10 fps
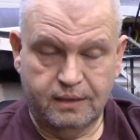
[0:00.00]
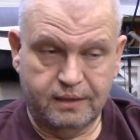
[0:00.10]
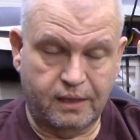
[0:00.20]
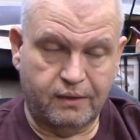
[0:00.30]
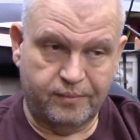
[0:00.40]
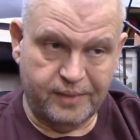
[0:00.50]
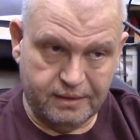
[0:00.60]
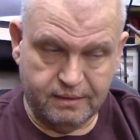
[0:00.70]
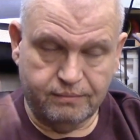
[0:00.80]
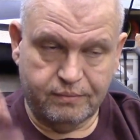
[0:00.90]
No, I mean
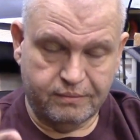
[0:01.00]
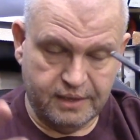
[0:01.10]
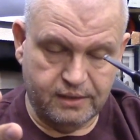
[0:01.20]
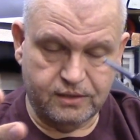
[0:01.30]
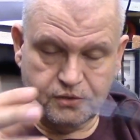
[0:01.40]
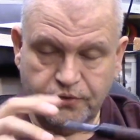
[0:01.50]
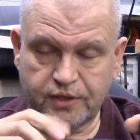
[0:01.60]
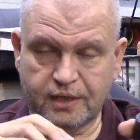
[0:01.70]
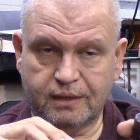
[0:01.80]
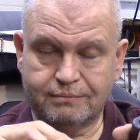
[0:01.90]
the initial
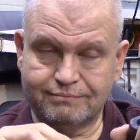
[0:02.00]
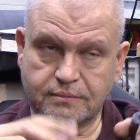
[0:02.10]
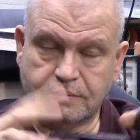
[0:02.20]
thing,